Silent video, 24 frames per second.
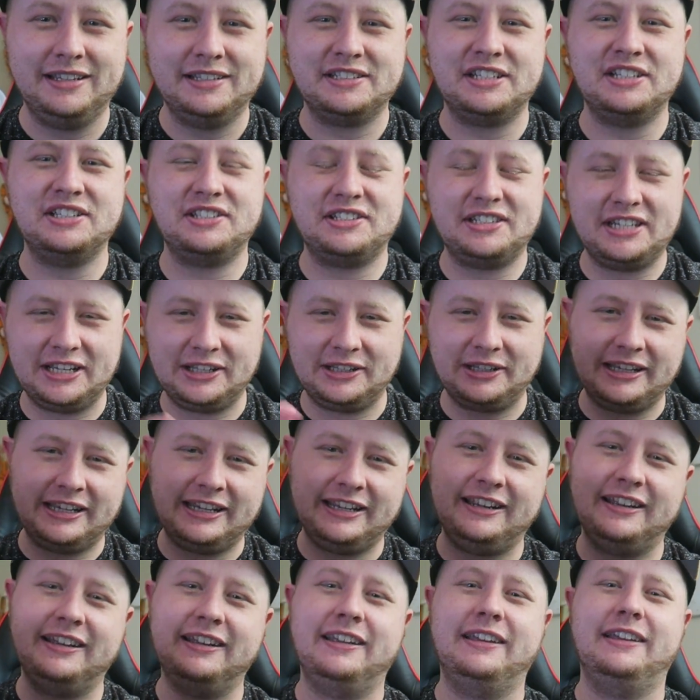
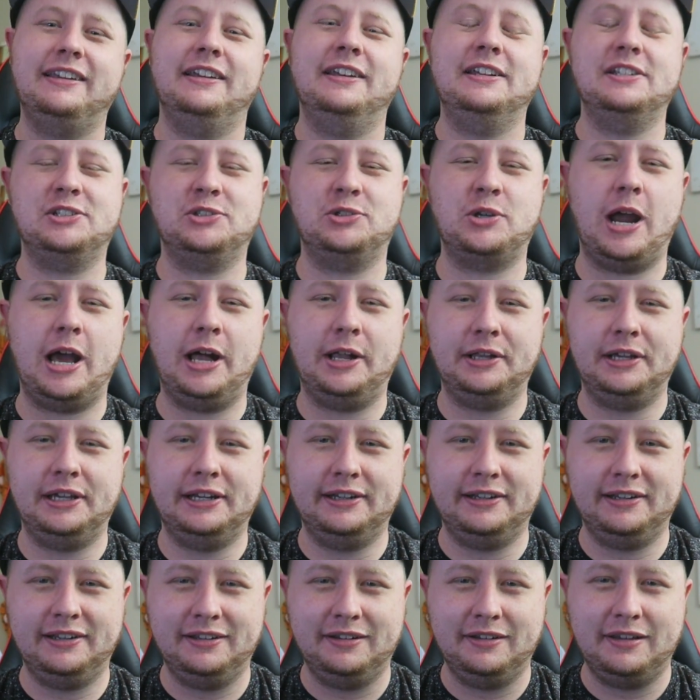Sincerely,
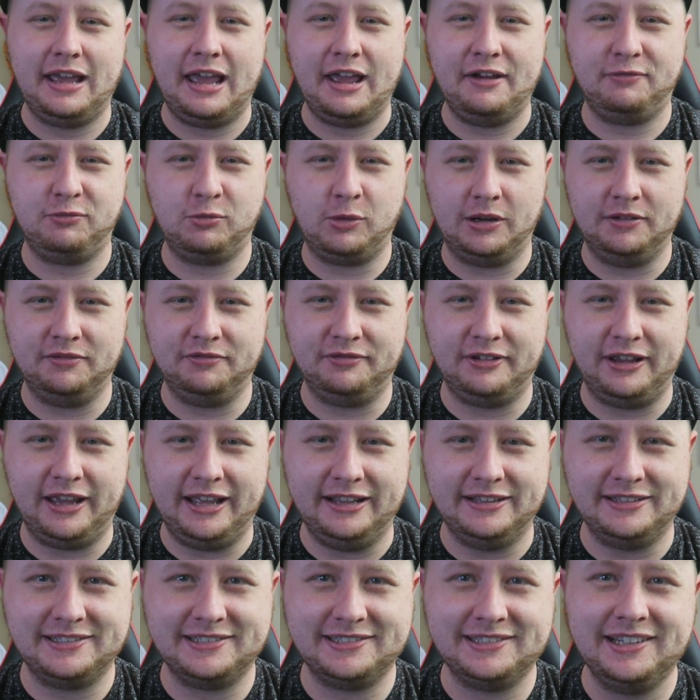Australian F1
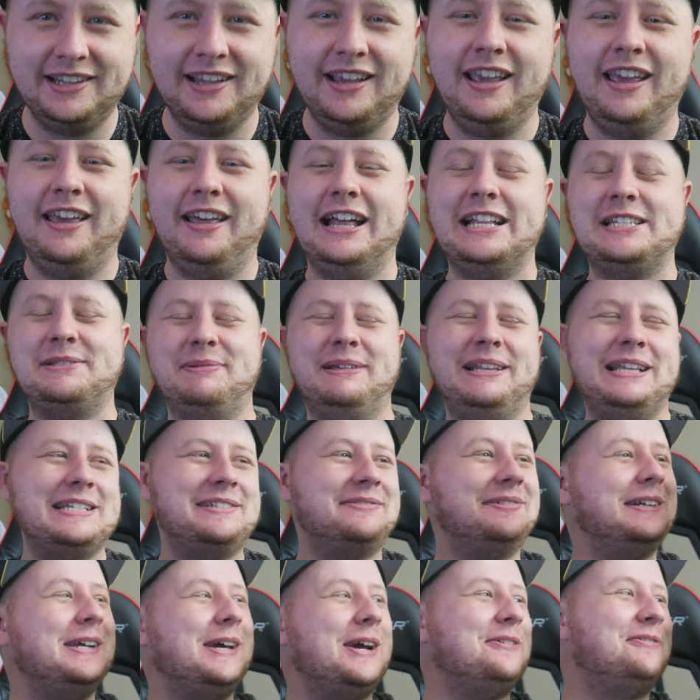fans. That's been
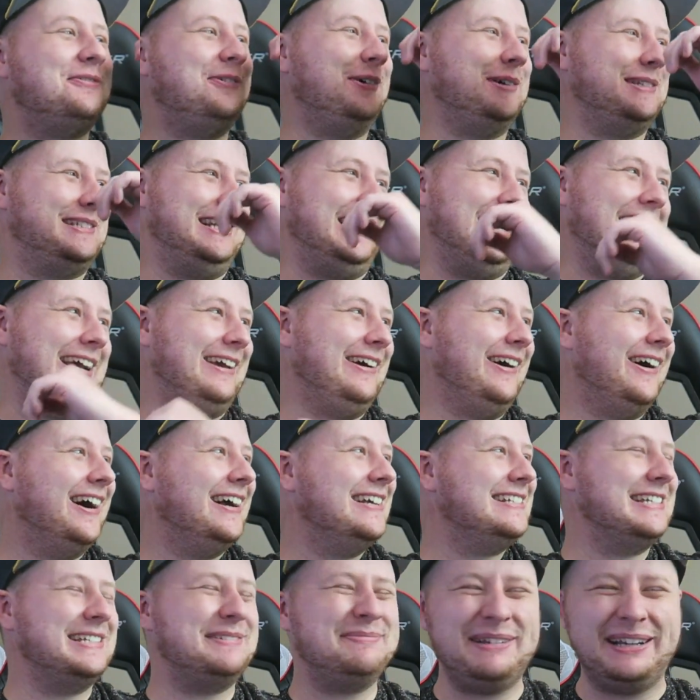this video for today,
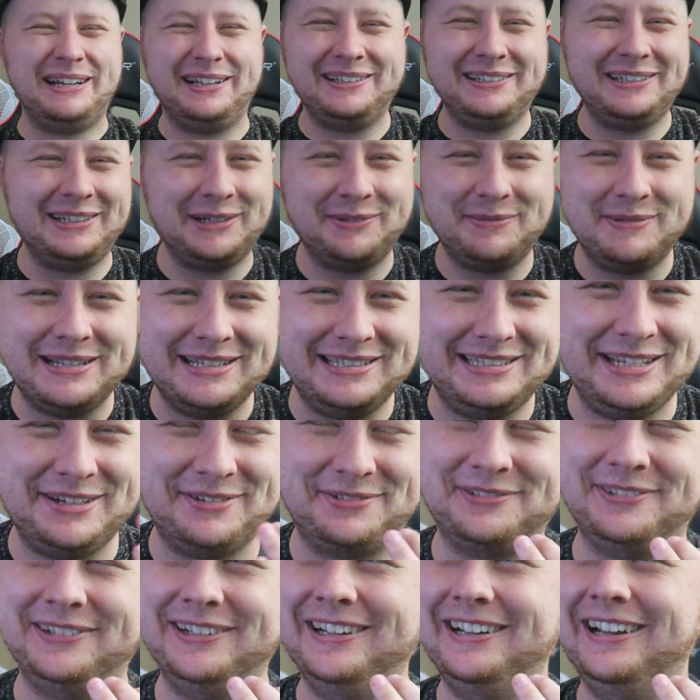guys. It's been a little bit
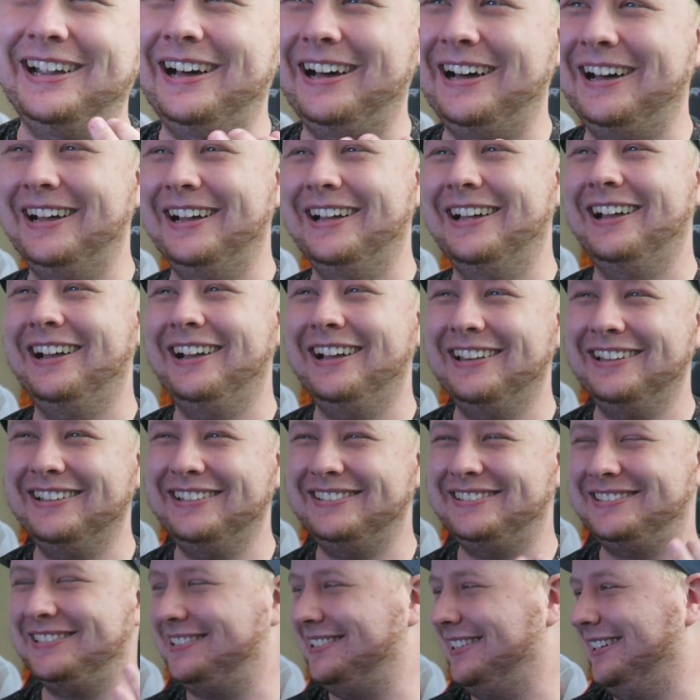different. I
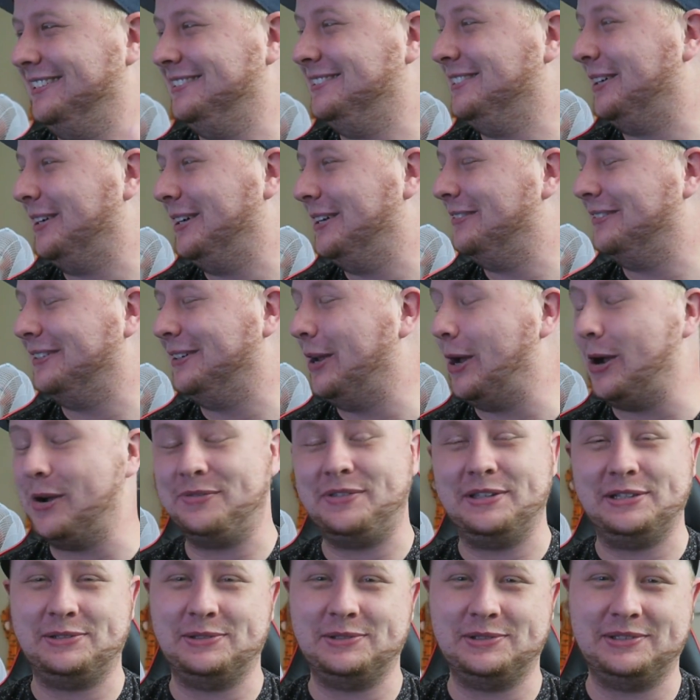don't even know
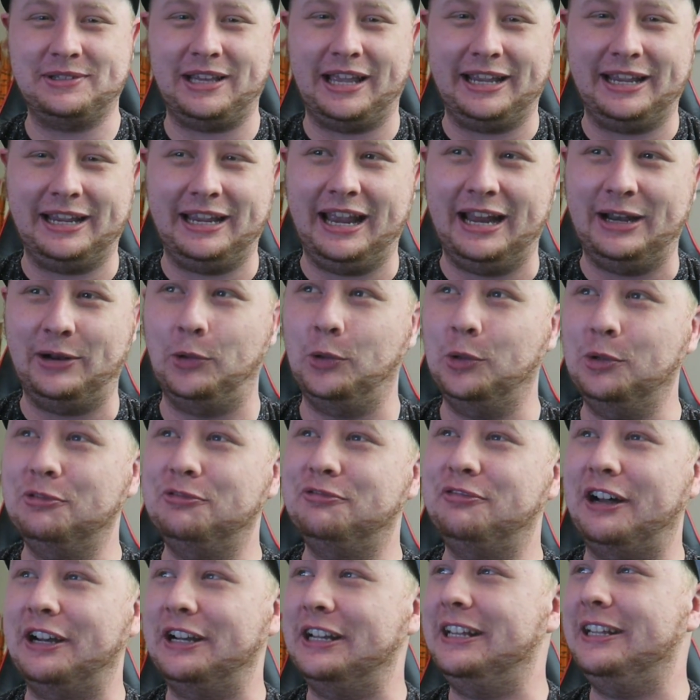if this was like at all
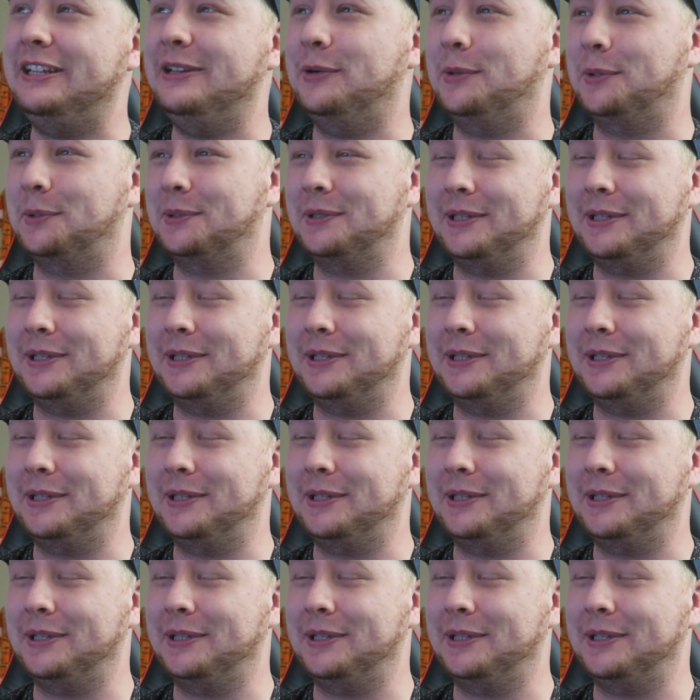funny or